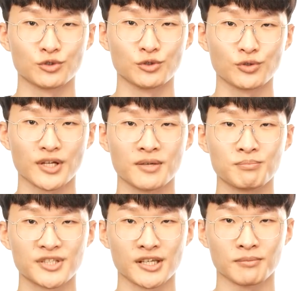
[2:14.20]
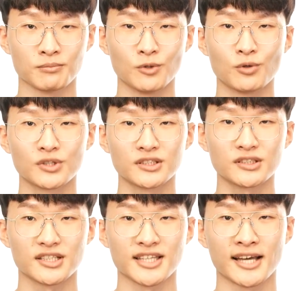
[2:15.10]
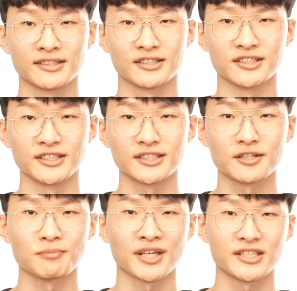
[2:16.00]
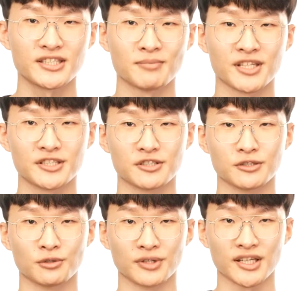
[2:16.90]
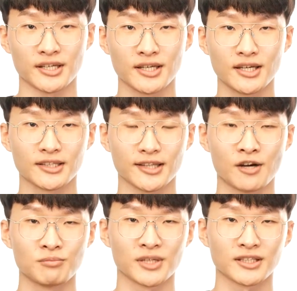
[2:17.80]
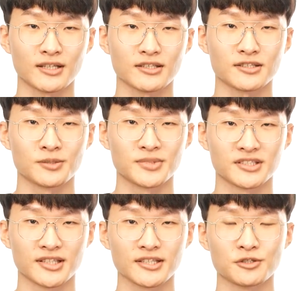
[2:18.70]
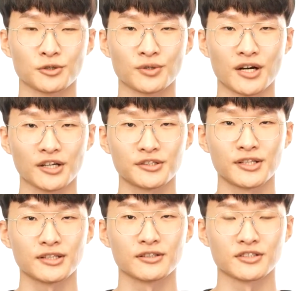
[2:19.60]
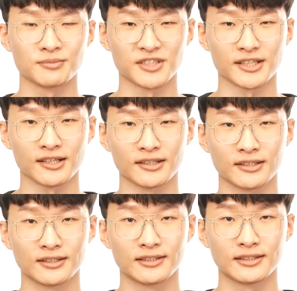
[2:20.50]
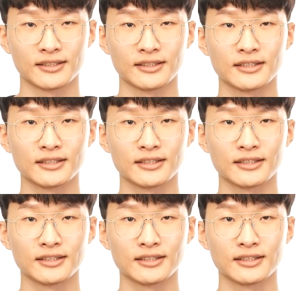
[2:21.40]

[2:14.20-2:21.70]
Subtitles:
This type of UI component library is implemented in a service through a download via NPM or Yarn.